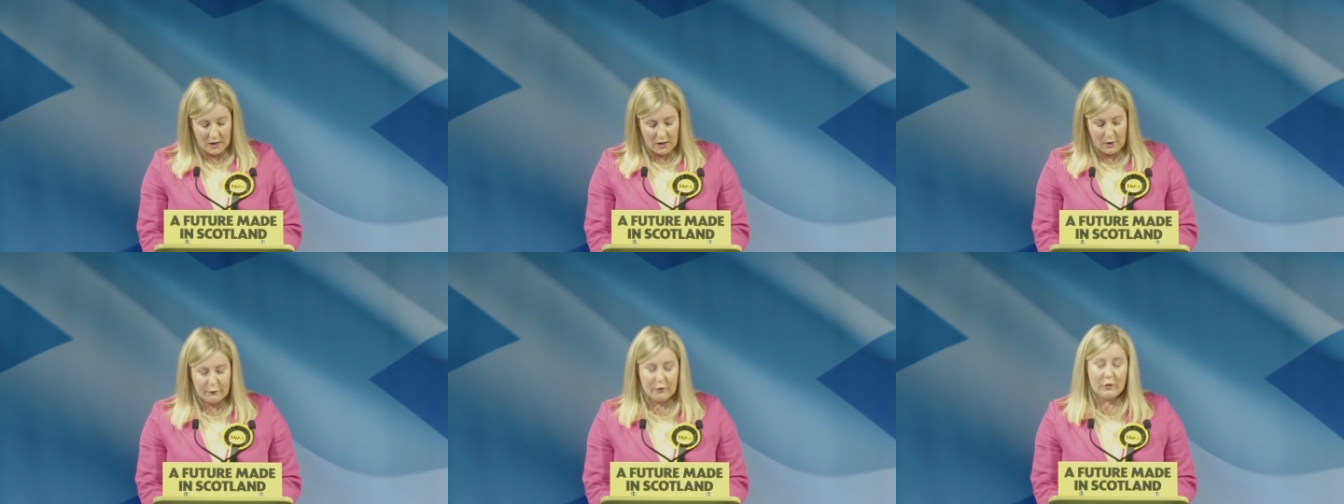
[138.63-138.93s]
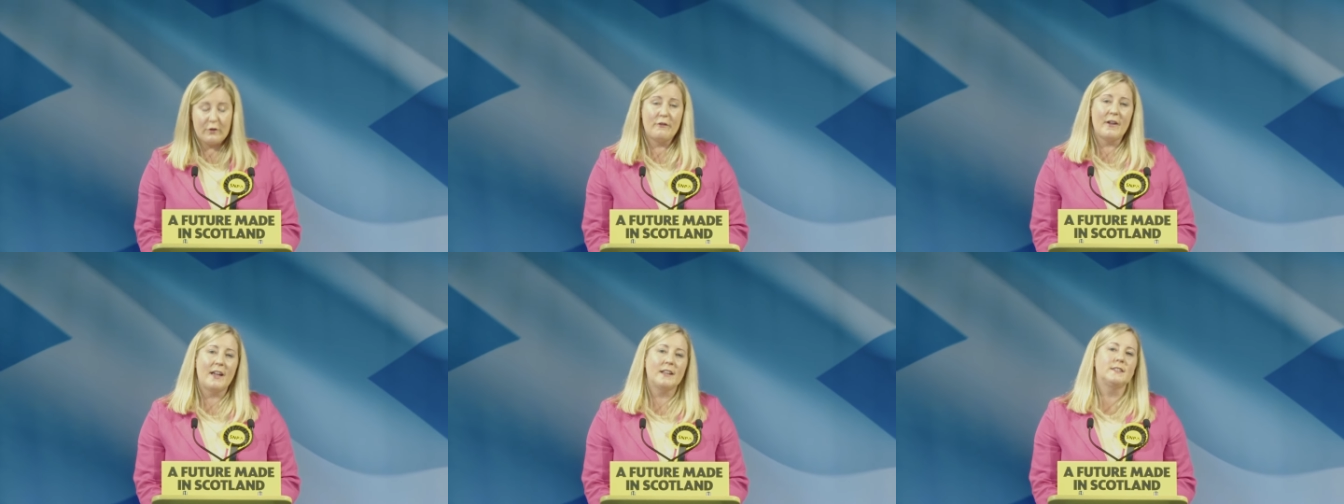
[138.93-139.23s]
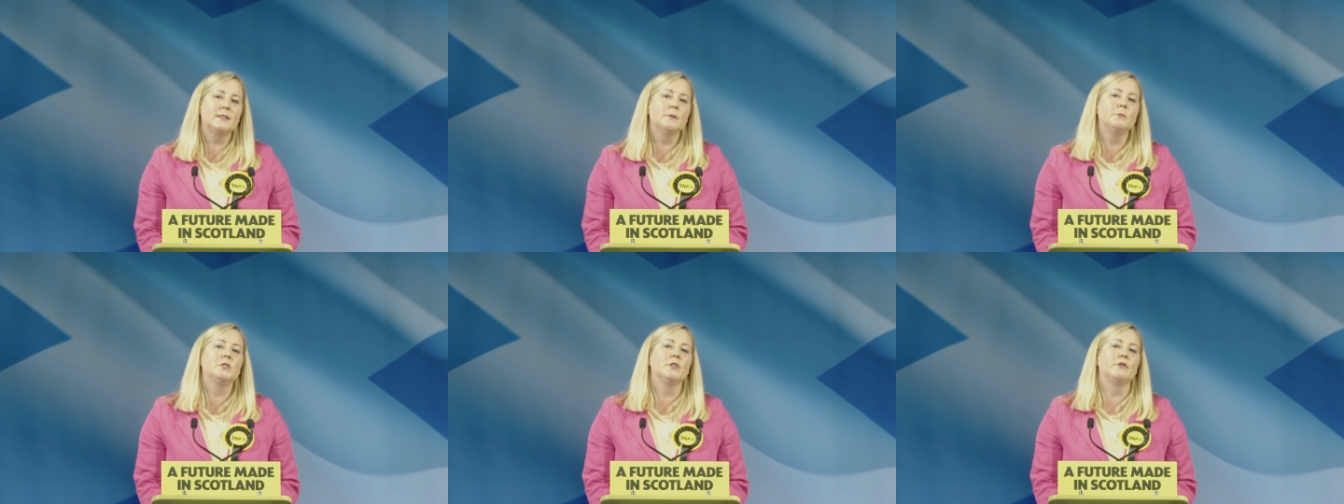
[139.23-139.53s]
for the
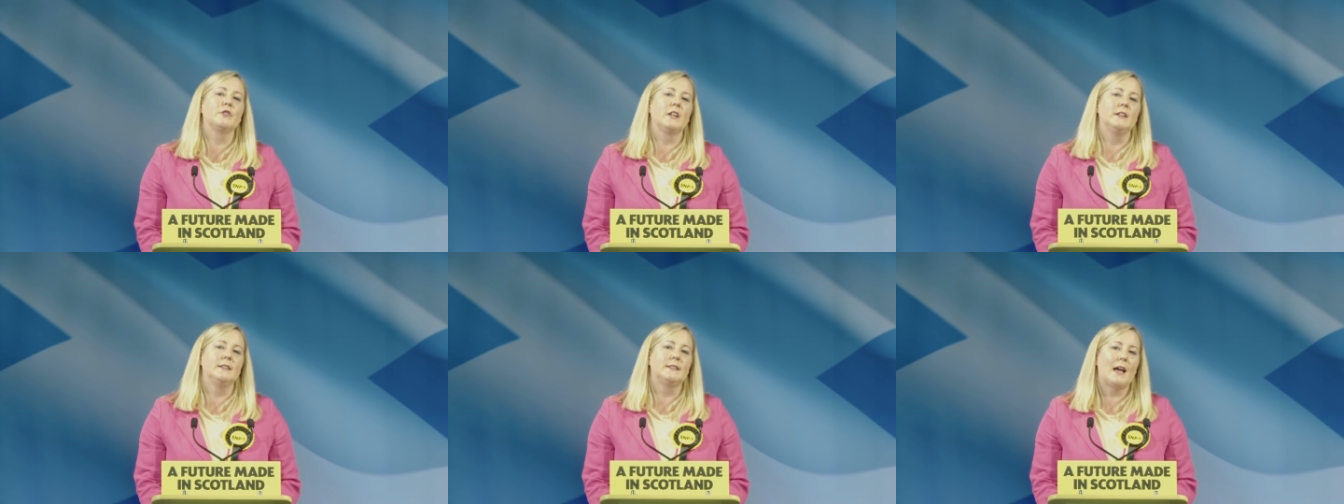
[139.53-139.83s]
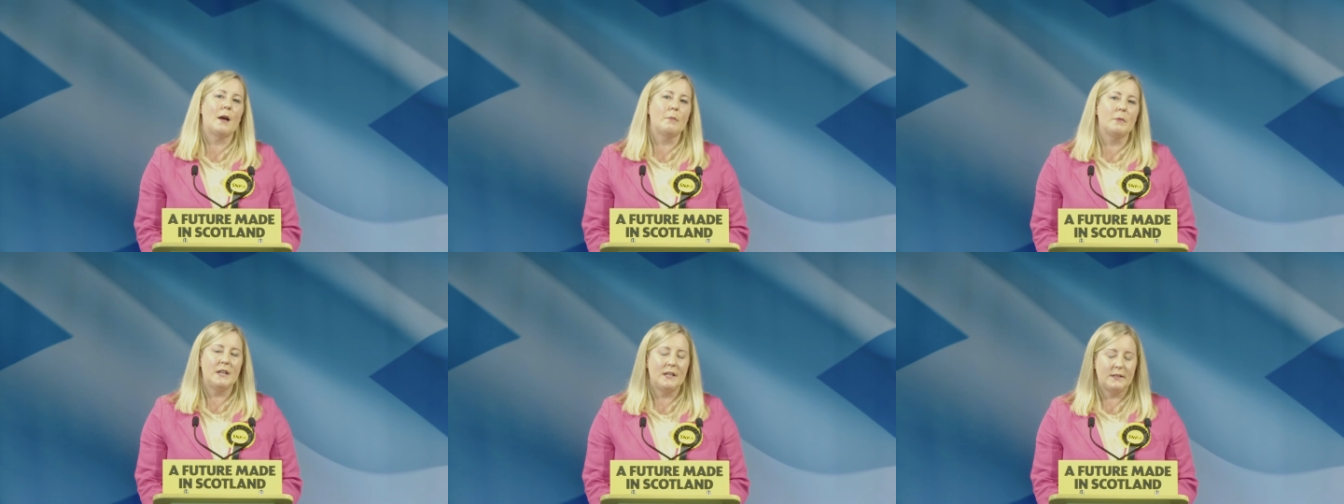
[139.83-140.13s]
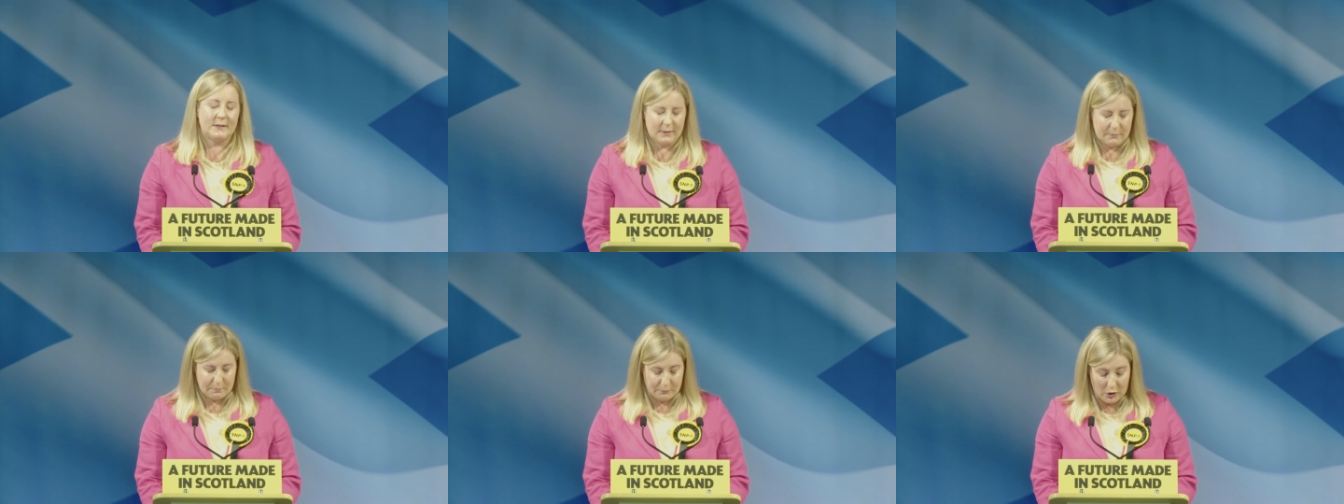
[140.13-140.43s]
victims of
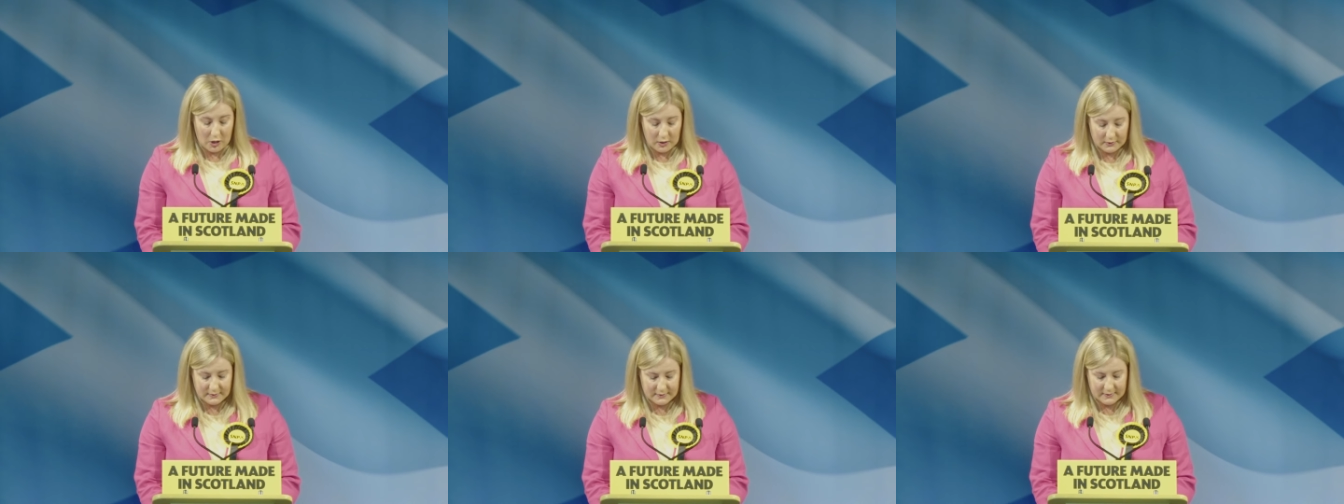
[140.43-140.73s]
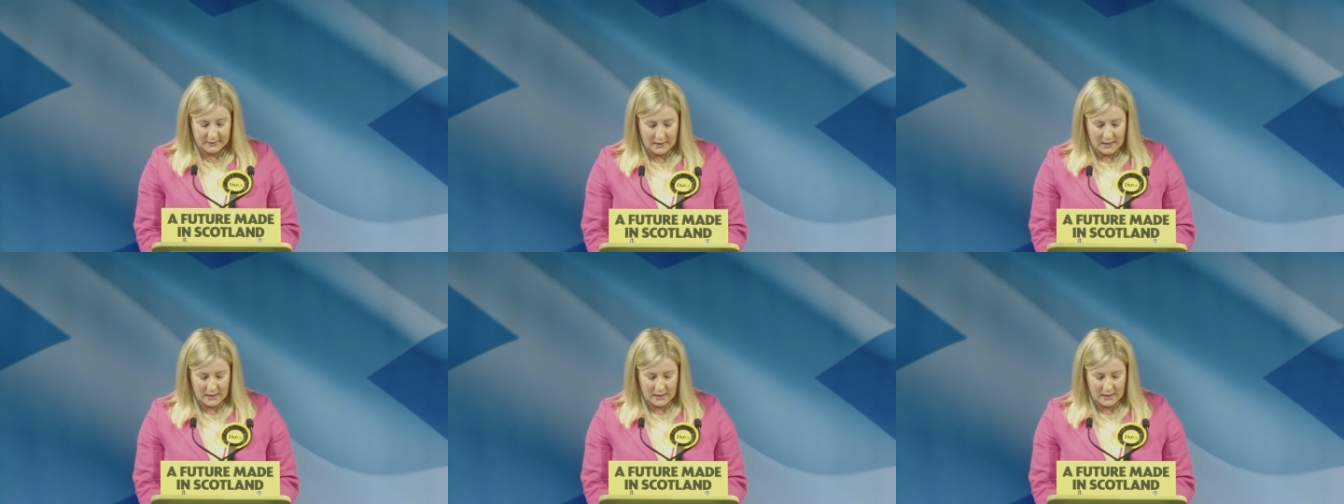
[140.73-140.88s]
contaminated blood